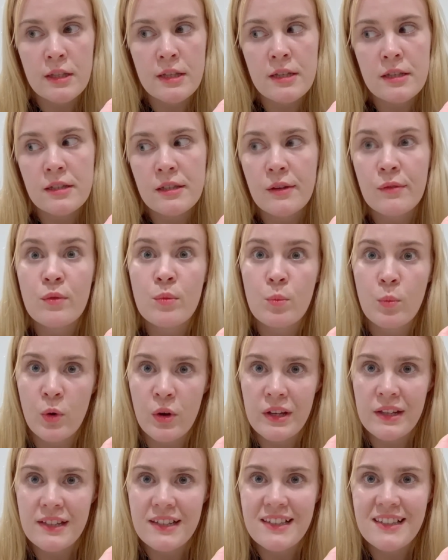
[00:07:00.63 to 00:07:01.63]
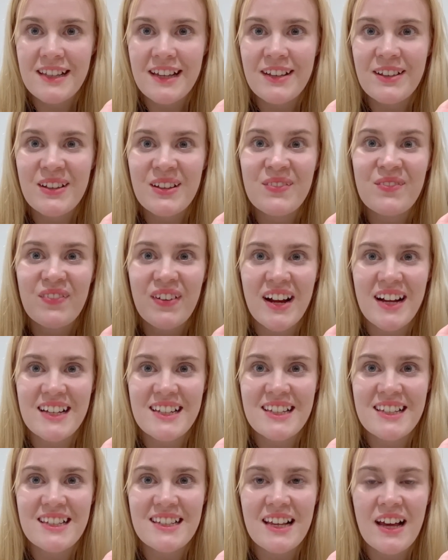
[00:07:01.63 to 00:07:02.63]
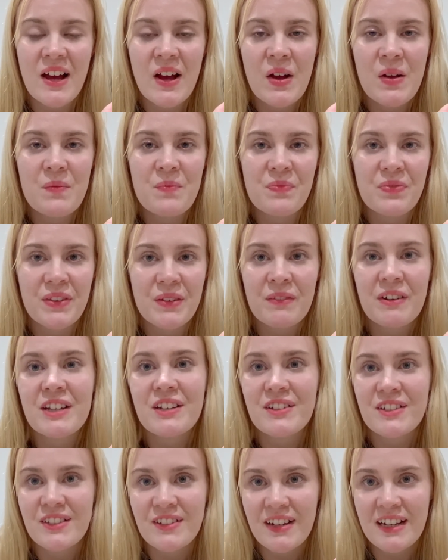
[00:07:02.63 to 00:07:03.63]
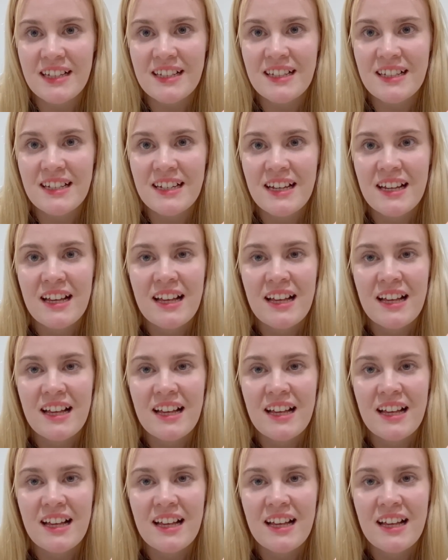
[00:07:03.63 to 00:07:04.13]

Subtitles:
these different points that you can press when you're stressed.